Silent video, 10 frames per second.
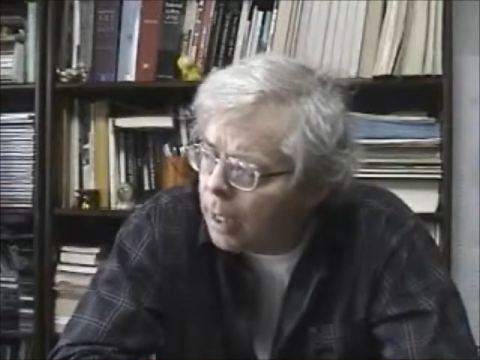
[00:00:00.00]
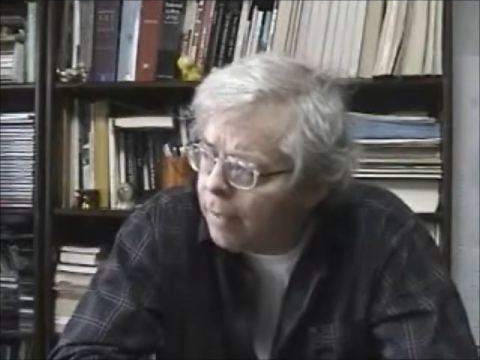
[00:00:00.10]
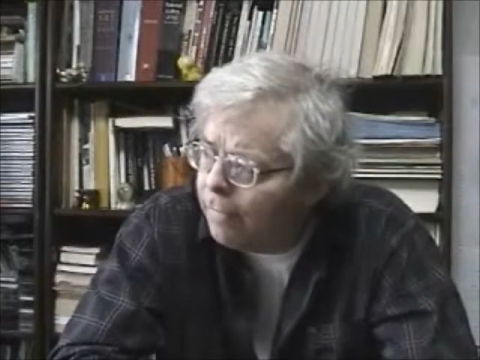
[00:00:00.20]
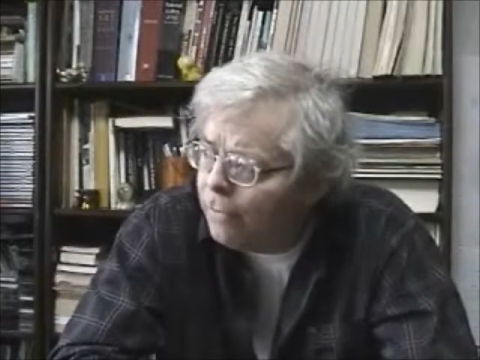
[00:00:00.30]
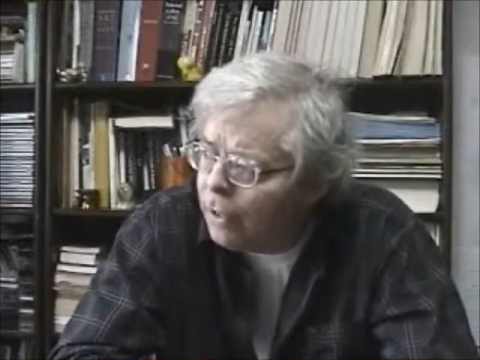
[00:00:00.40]

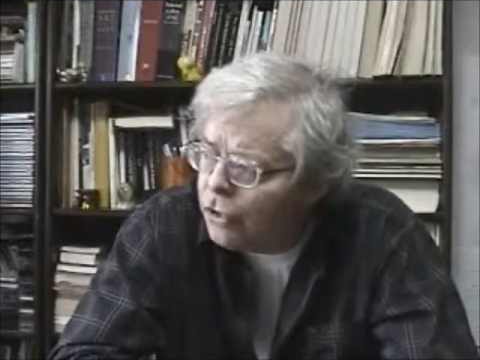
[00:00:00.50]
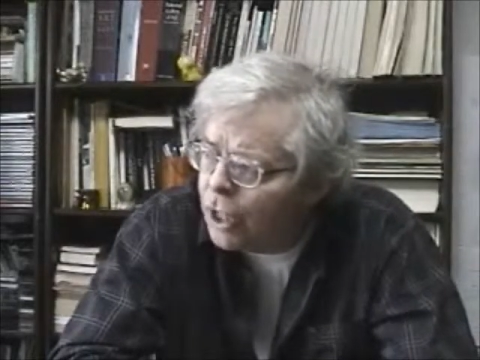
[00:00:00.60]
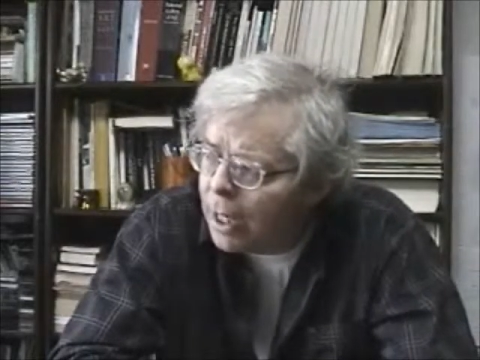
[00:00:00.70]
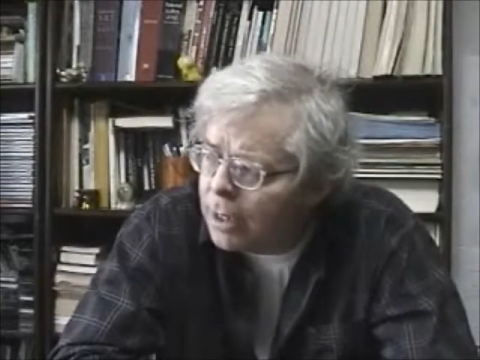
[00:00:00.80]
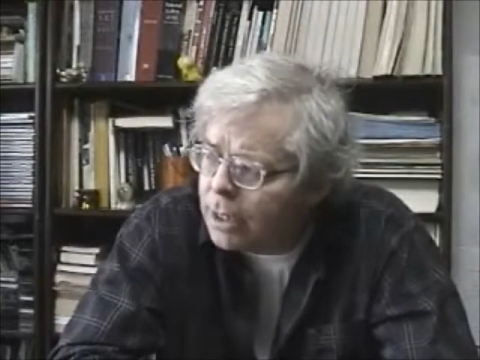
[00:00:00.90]
Every
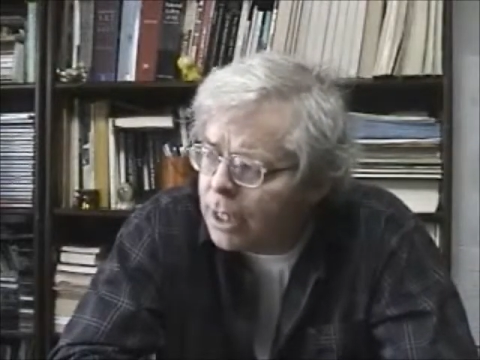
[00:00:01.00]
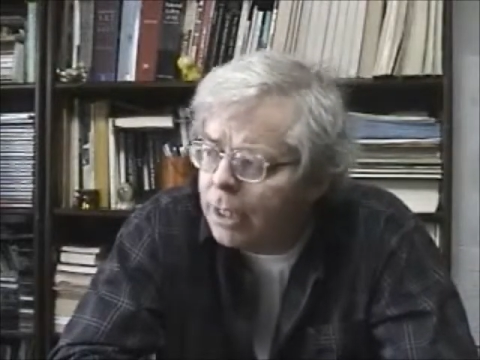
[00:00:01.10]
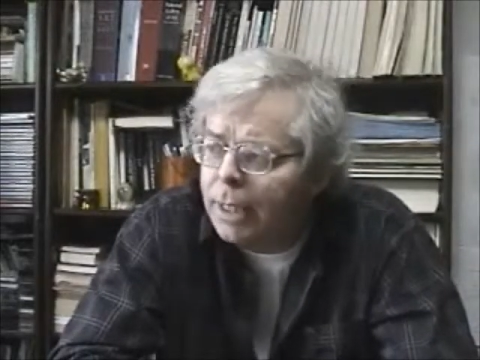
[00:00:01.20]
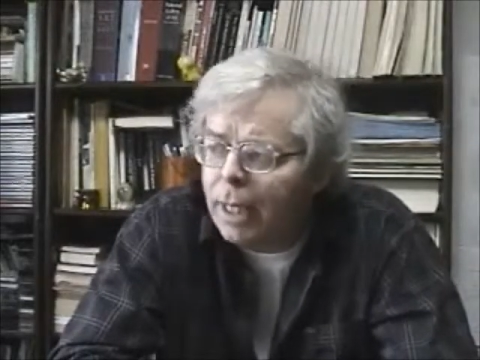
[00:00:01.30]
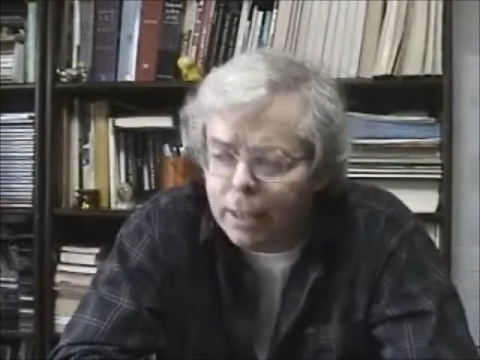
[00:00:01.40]
chance
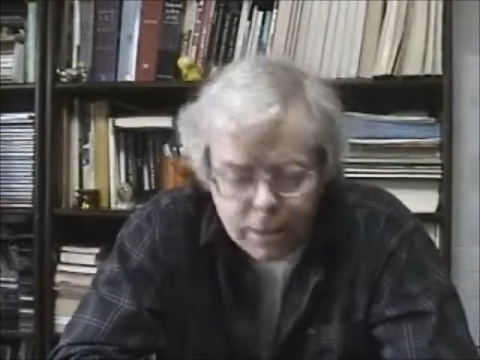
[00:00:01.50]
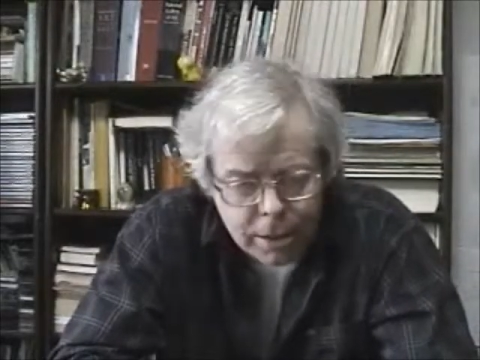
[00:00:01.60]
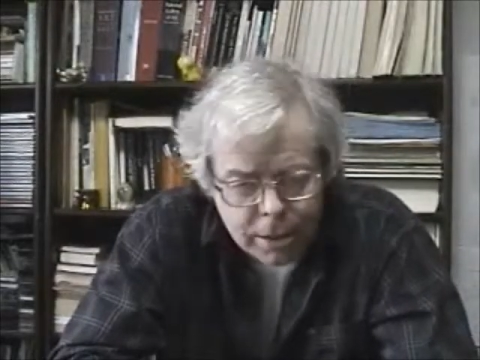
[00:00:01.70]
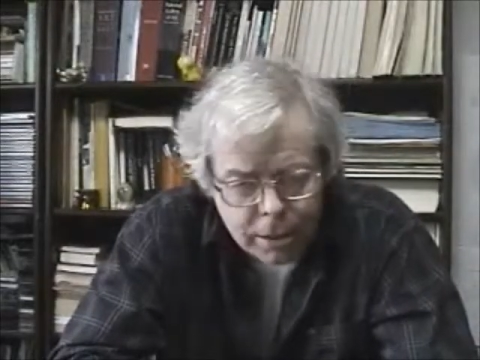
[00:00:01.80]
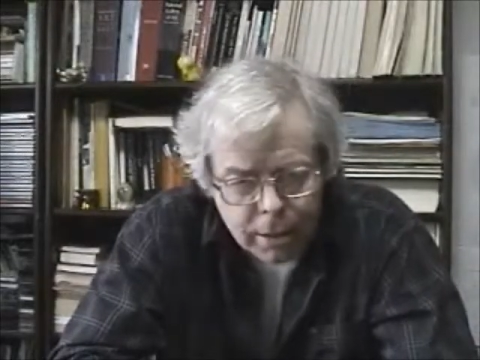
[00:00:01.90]
he
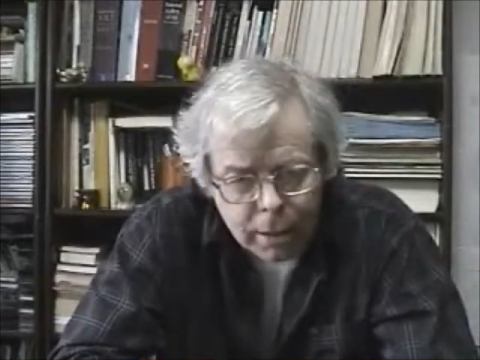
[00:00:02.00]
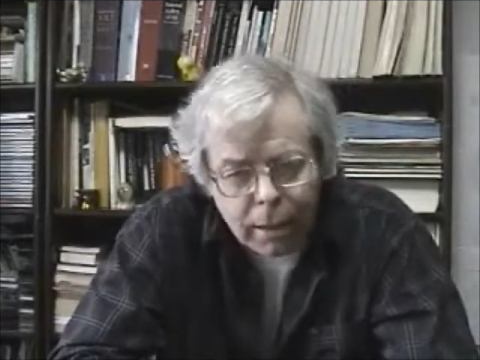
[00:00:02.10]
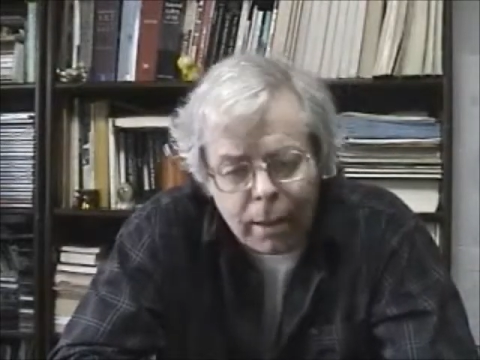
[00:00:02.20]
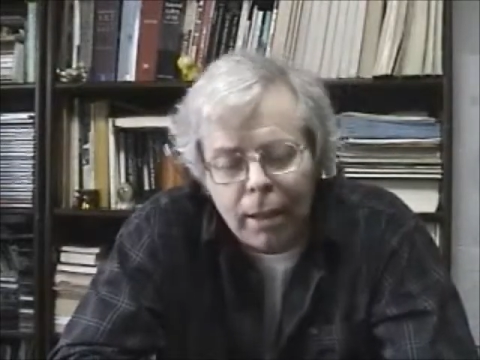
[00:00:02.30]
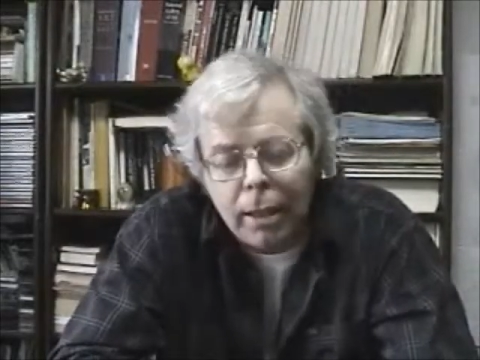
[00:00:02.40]
gets,
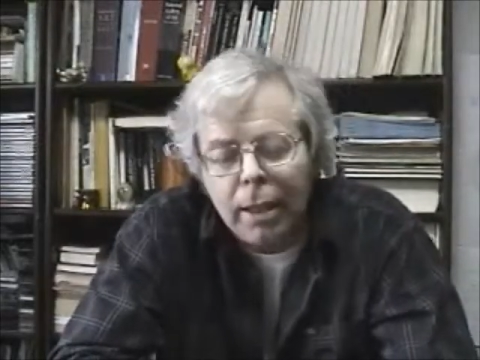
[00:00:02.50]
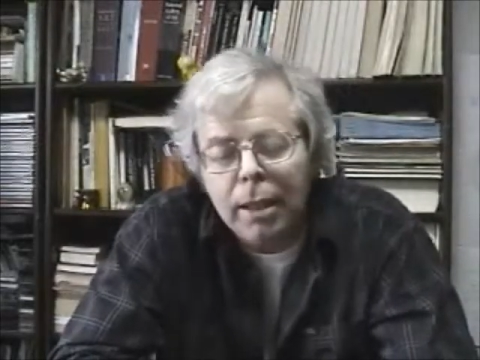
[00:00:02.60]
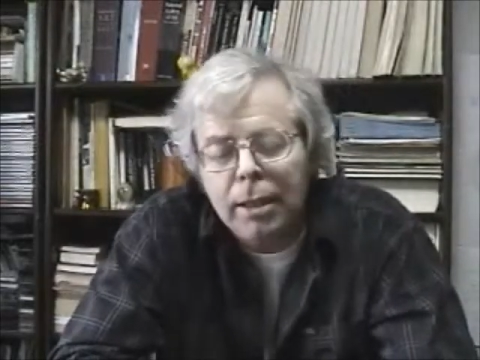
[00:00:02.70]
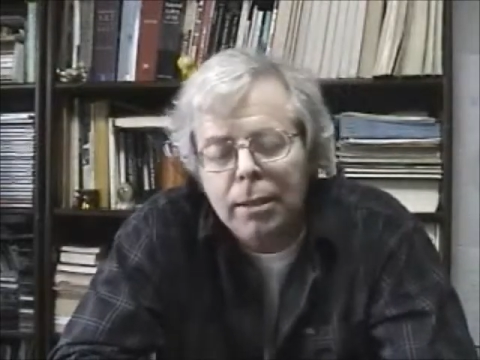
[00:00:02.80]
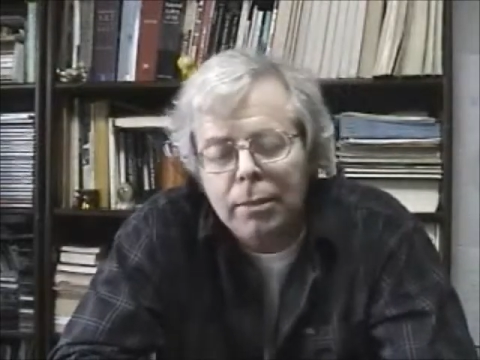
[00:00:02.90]

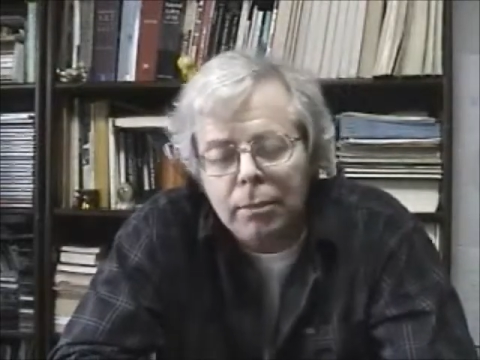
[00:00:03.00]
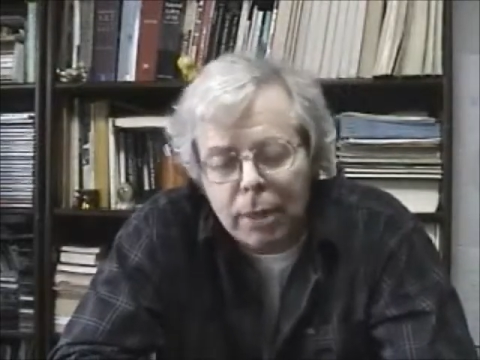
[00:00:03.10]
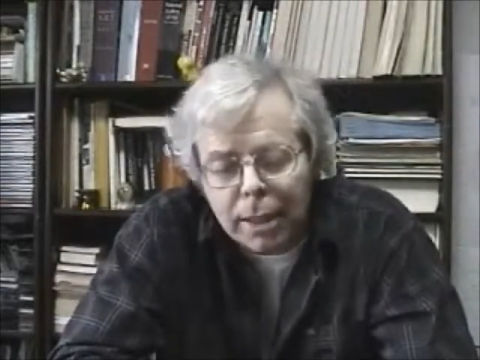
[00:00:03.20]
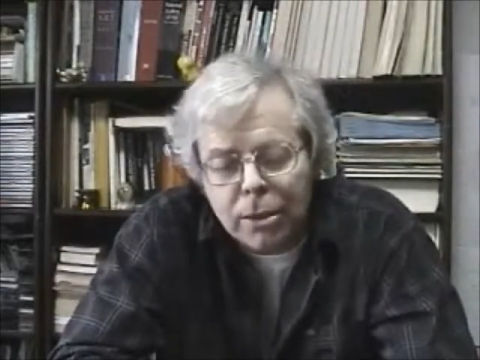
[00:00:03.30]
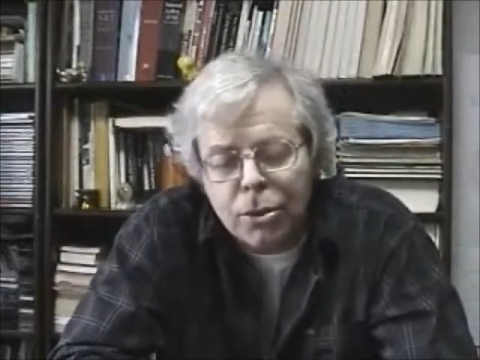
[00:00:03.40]
he
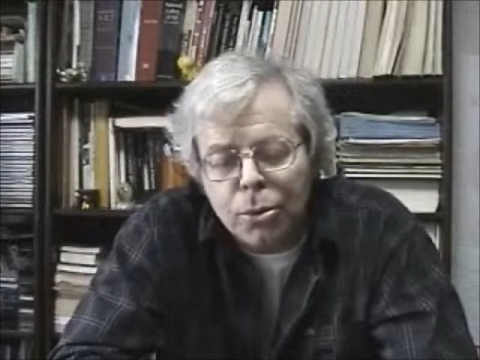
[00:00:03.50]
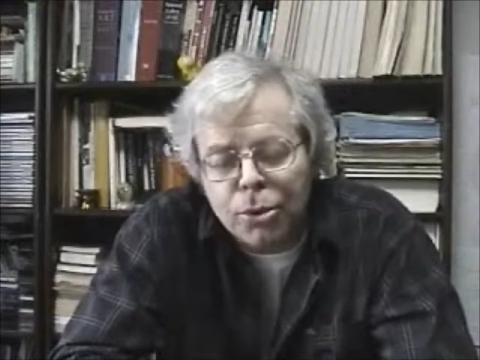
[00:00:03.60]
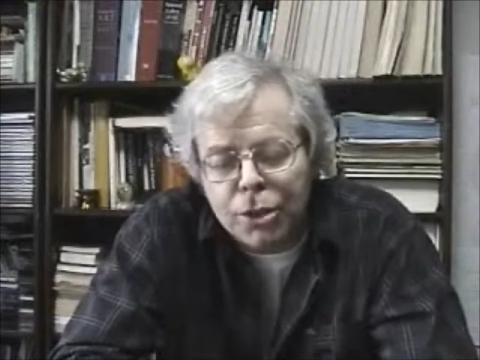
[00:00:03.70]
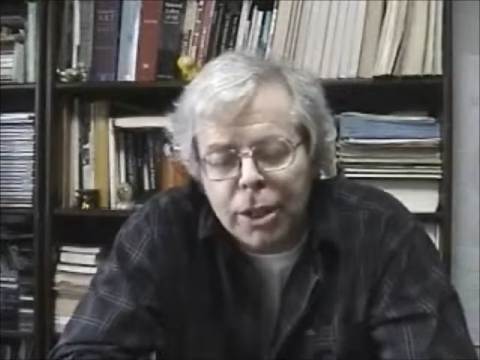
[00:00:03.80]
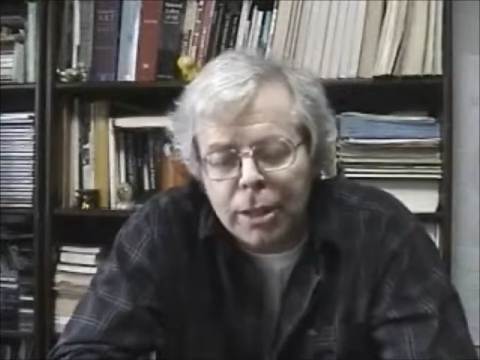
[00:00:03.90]
likes to
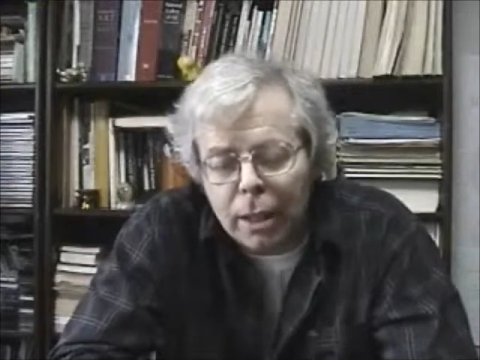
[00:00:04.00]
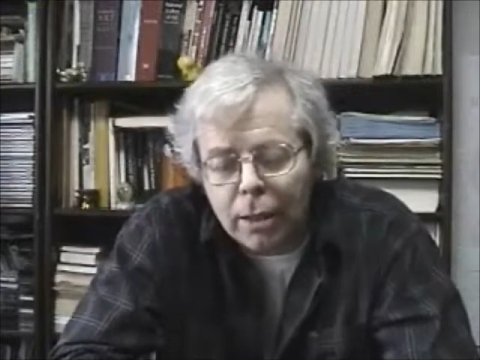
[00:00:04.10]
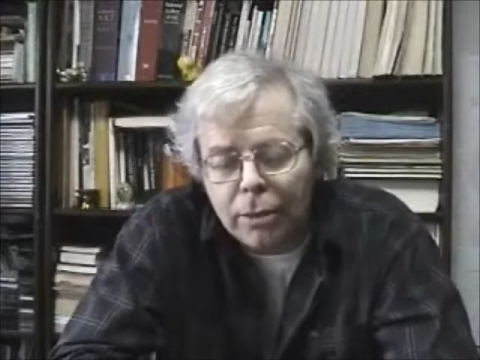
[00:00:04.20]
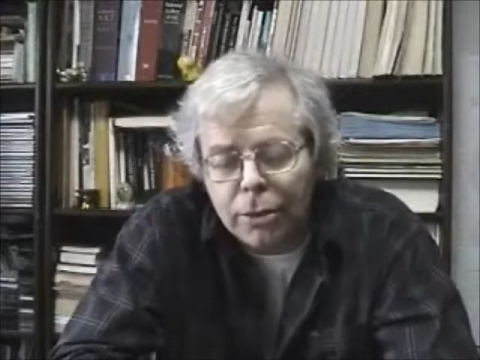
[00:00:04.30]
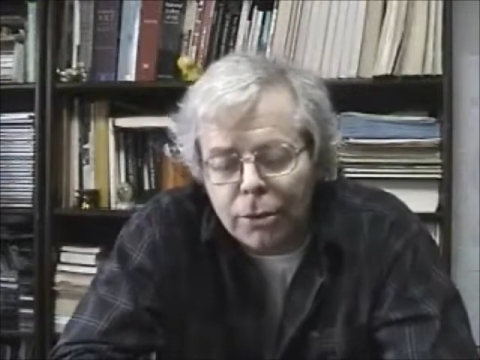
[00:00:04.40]
sit
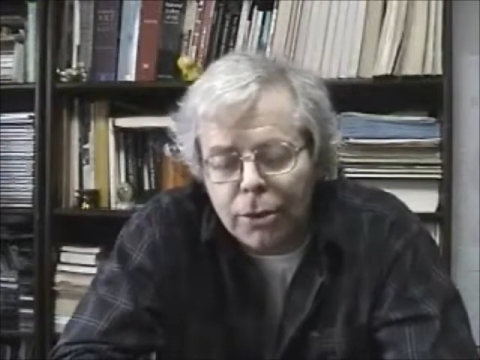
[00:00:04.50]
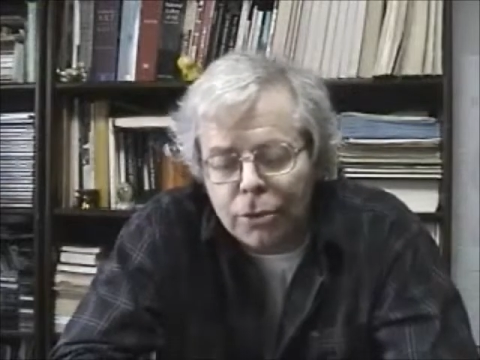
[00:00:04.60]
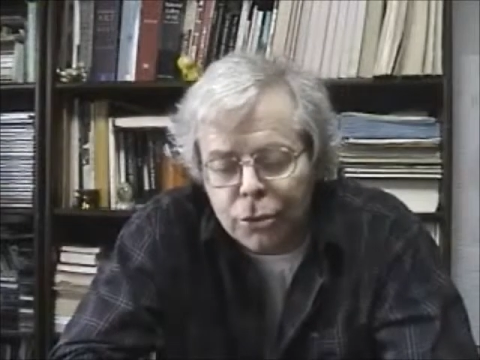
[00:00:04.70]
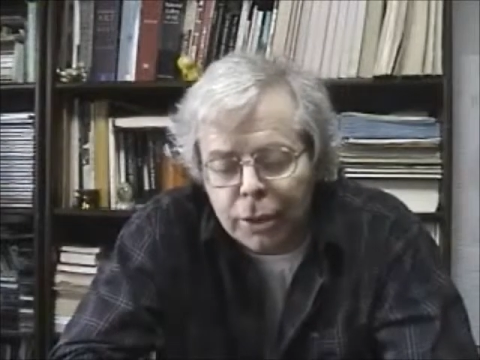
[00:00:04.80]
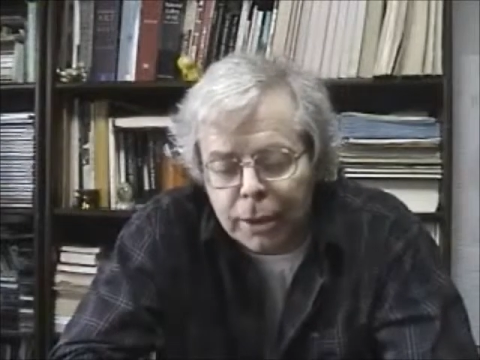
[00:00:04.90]
under the
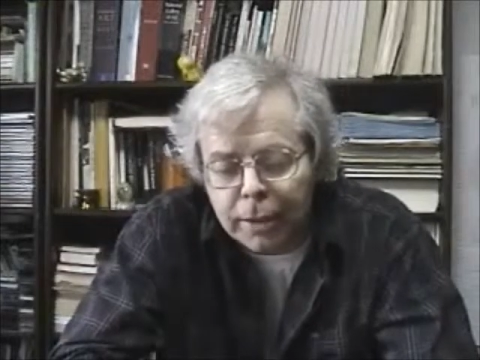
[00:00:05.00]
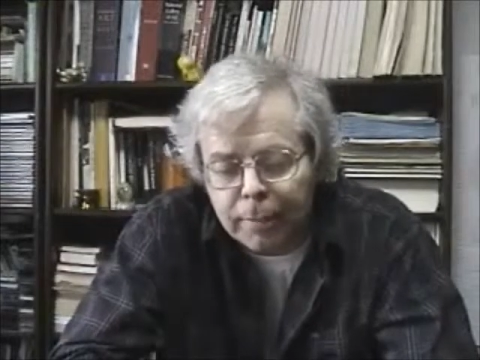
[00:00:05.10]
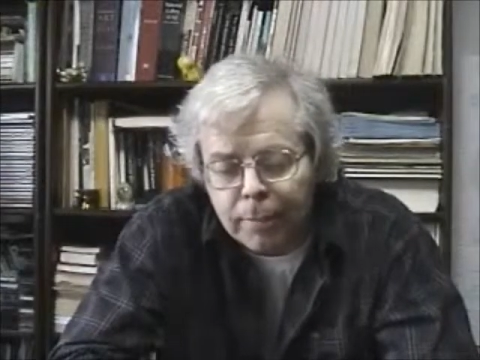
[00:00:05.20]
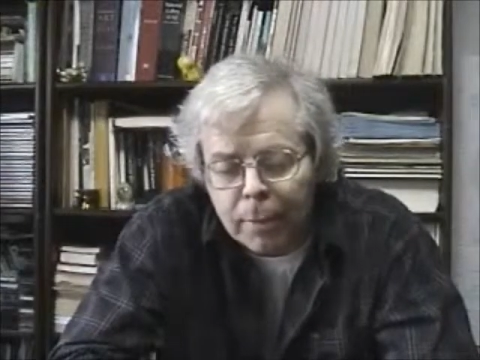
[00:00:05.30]
tree.